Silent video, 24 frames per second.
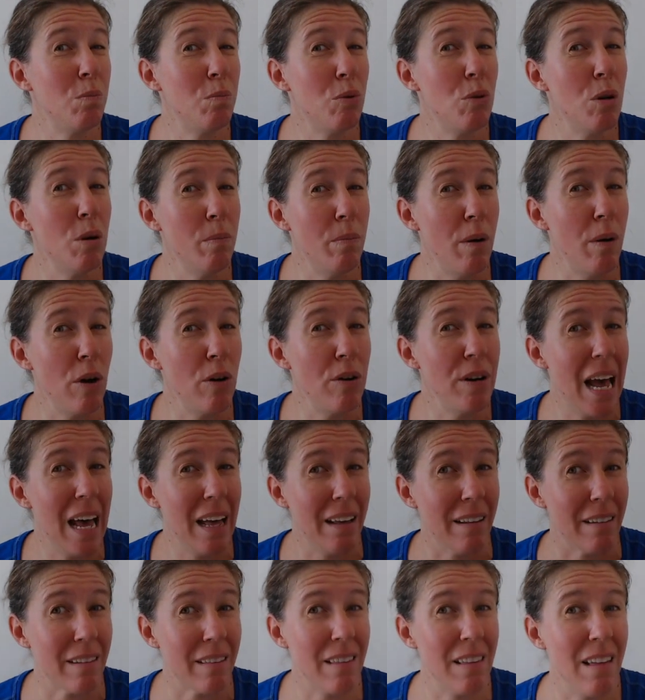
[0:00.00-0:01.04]
poor bone
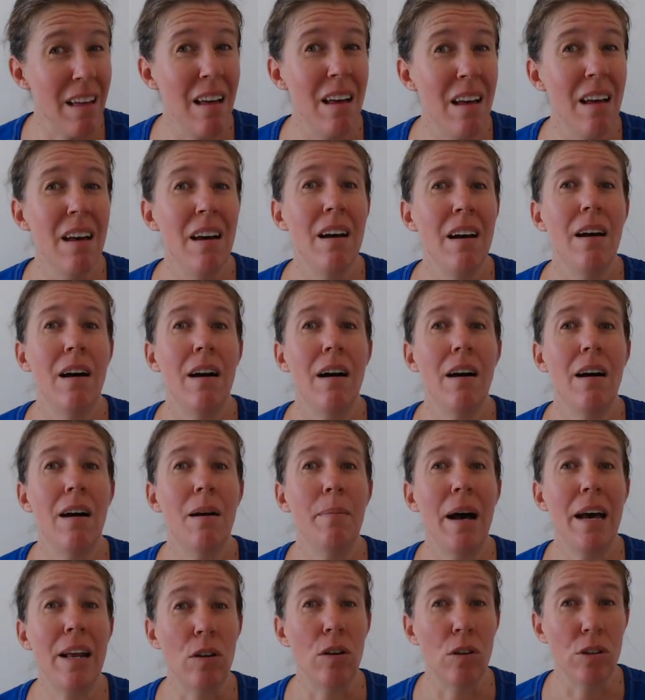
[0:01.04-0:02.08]
health um,
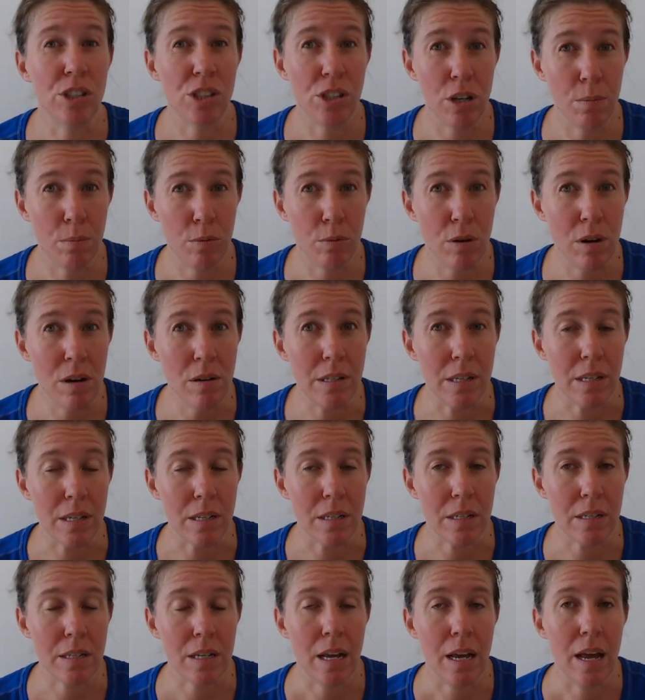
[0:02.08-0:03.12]
and
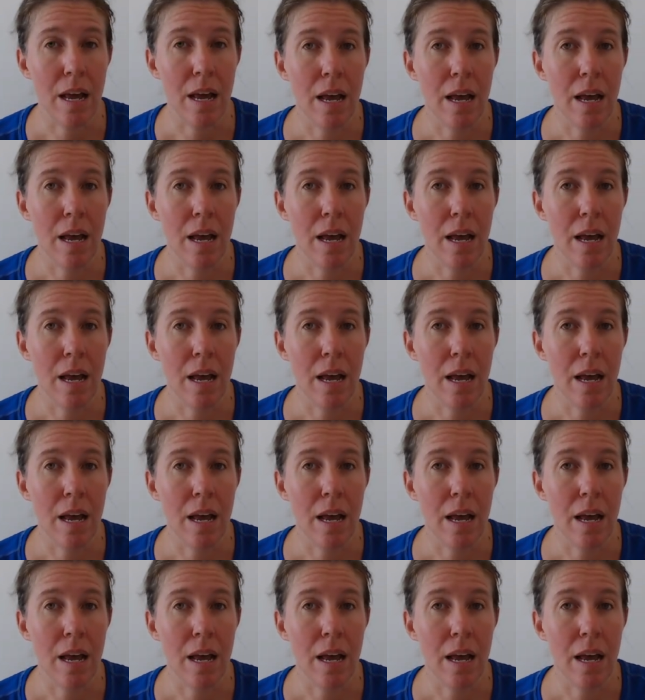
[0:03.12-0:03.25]
osteoporosis.